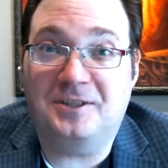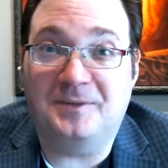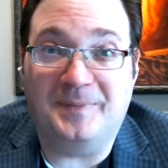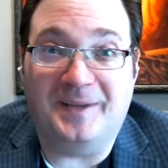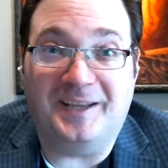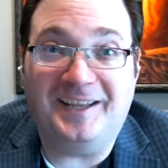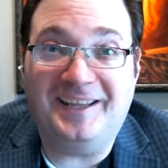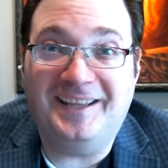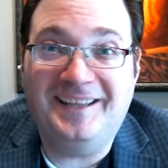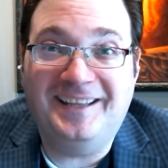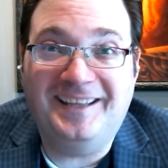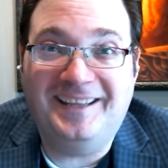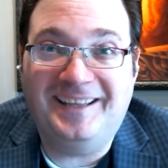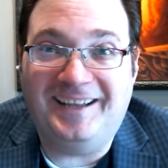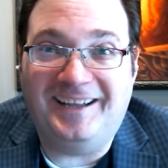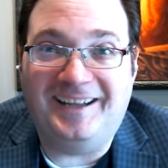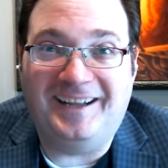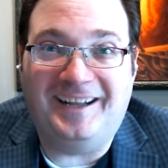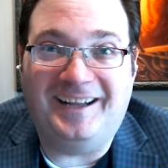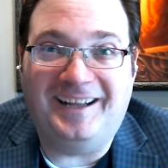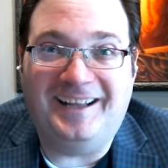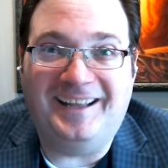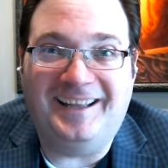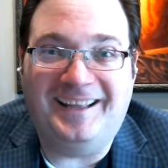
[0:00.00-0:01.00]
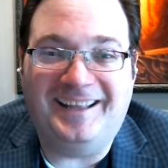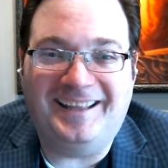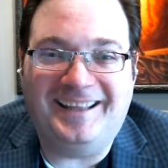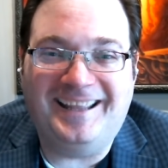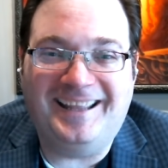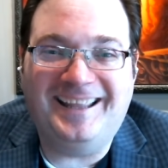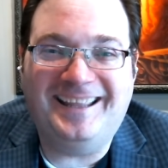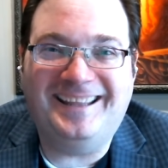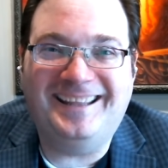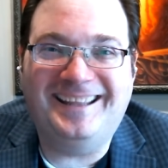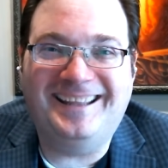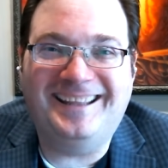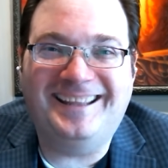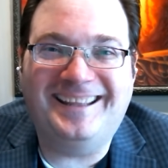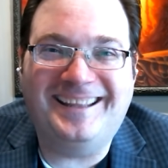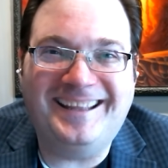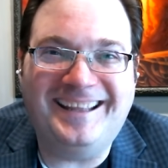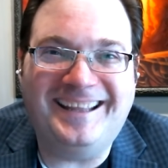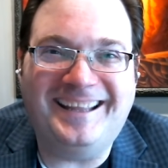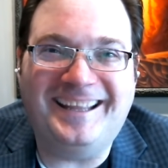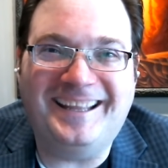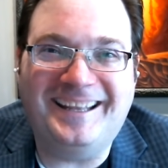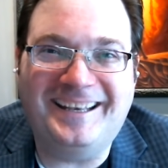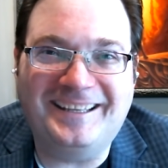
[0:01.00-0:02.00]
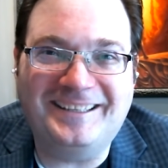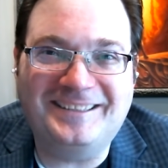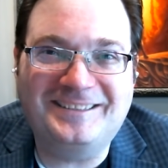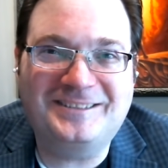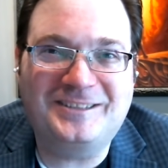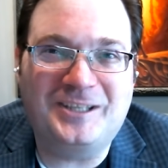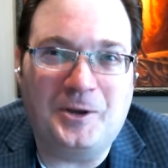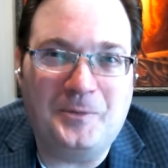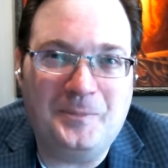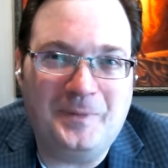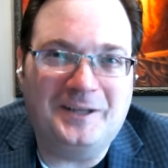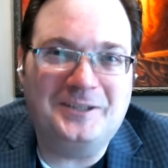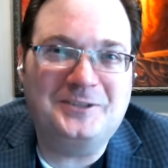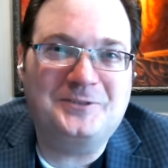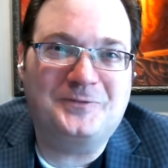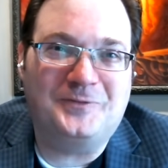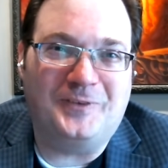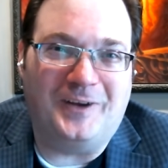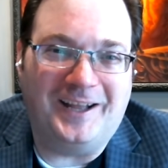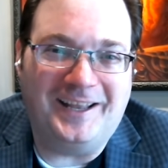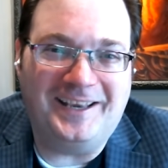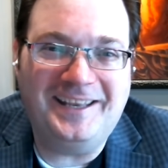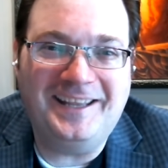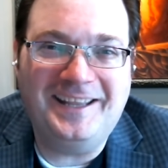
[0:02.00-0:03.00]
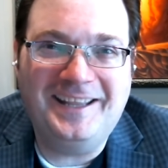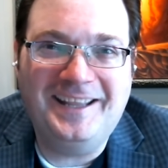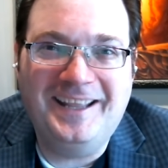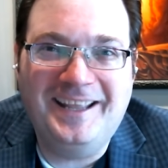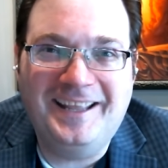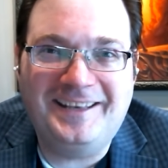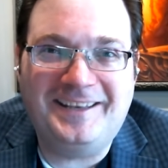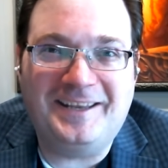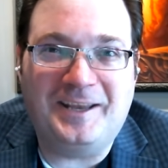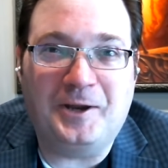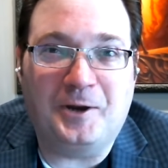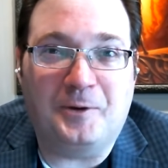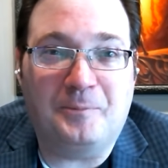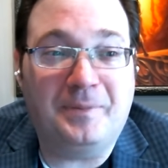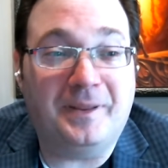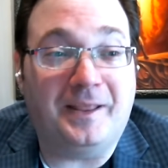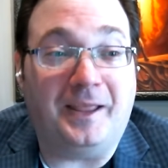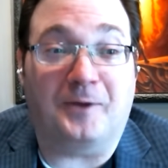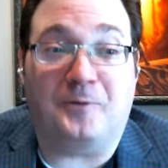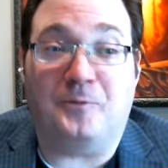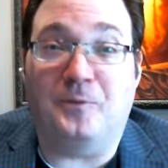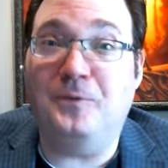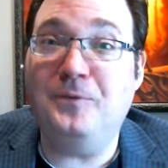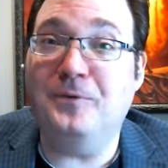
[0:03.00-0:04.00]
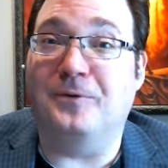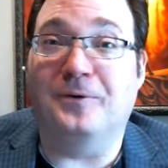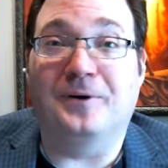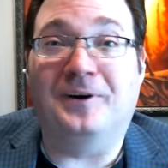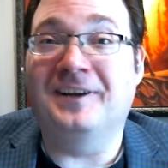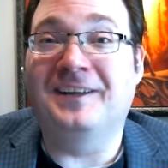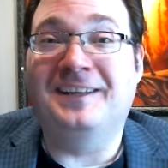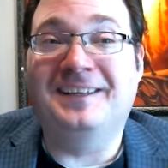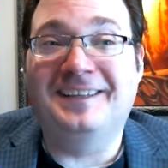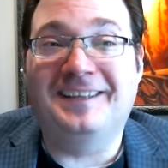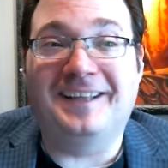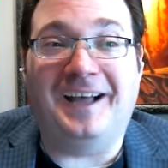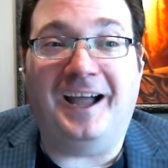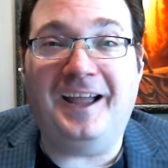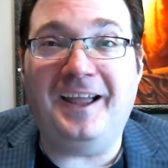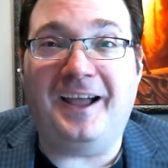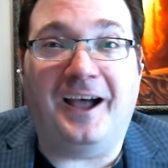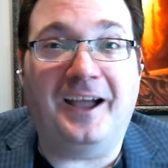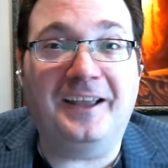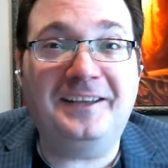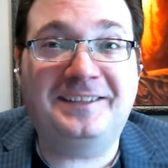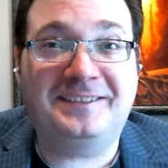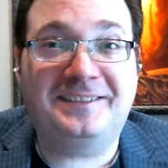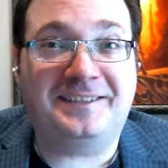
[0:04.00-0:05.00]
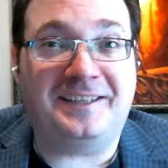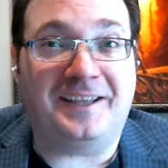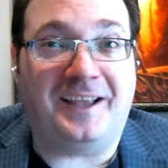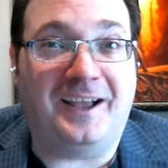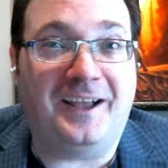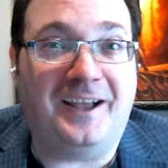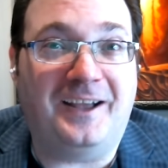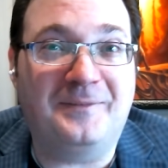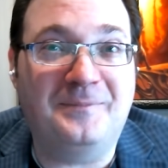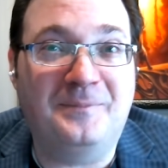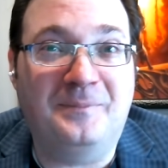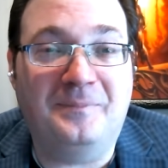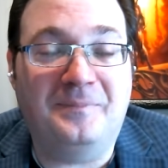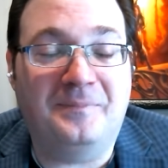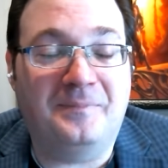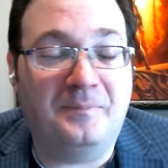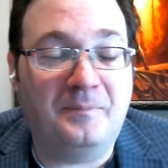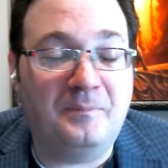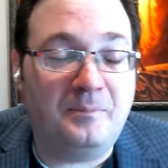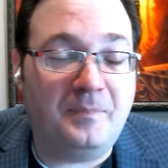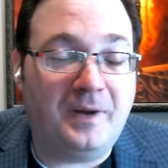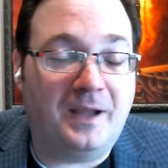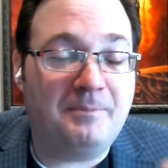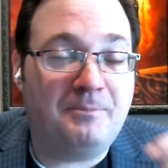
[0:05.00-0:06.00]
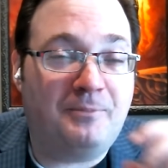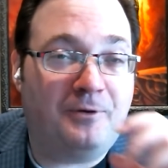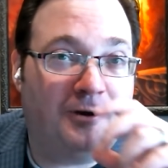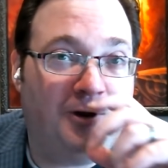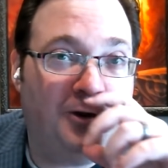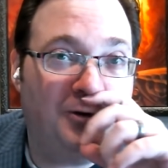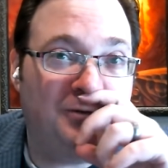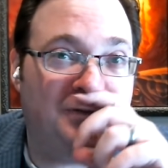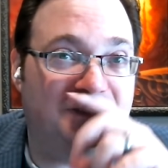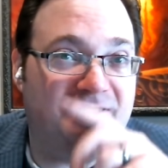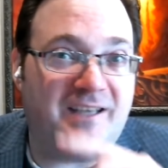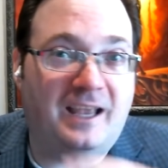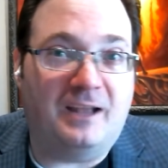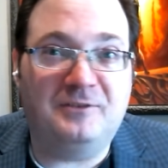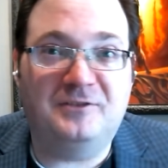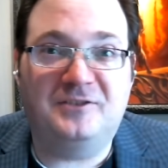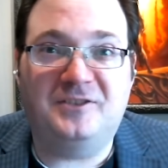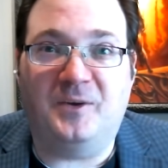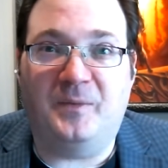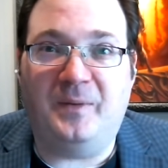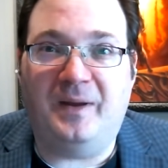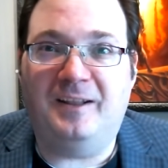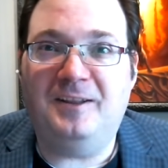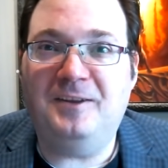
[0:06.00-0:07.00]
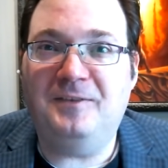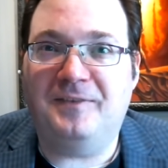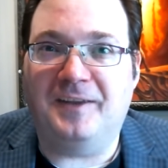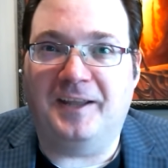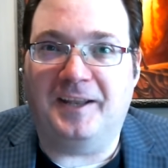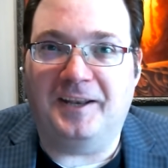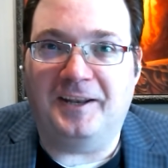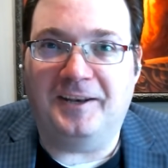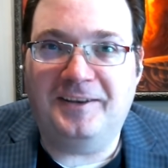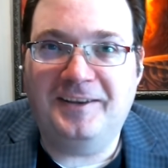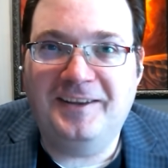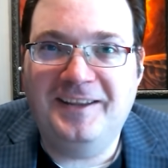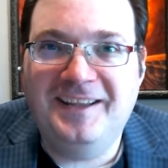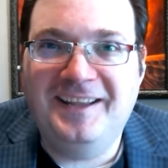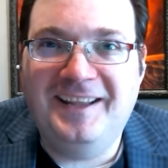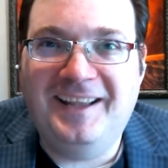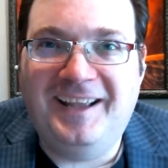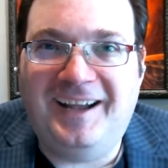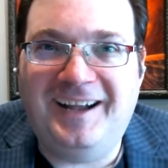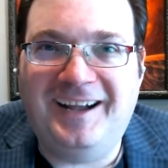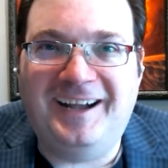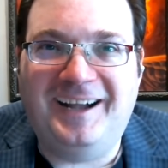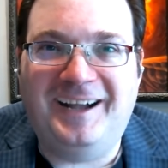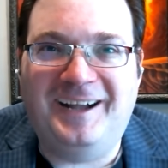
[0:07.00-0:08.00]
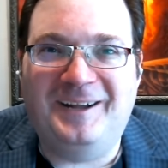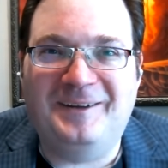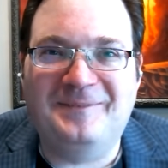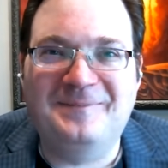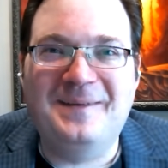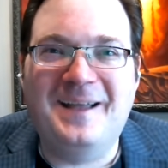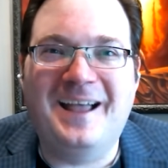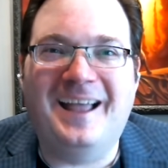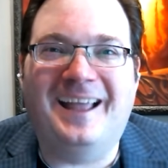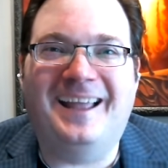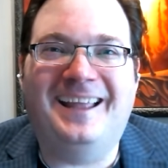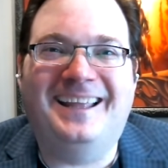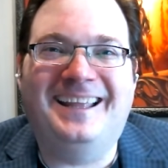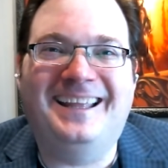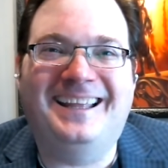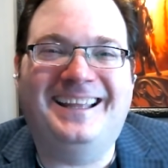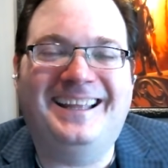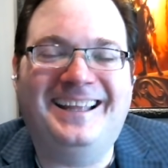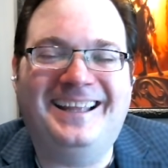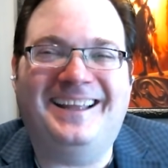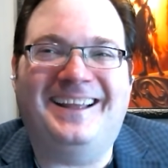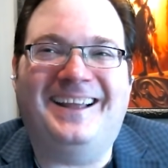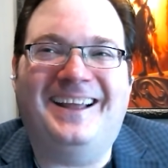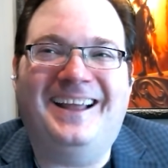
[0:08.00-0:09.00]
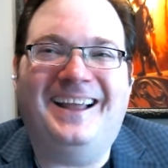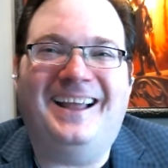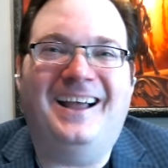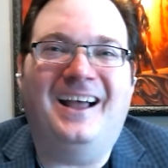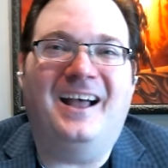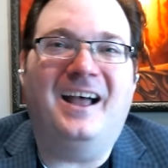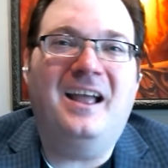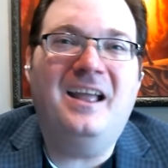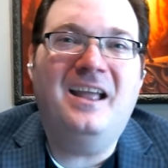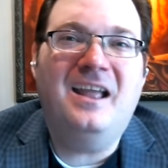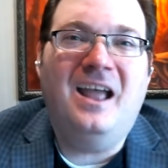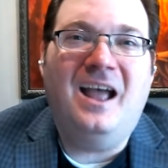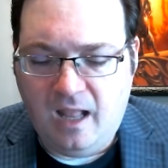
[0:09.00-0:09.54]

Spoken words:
to me. It is so much fun to hear and be like, "Ooh, my prose sounds so elevated." The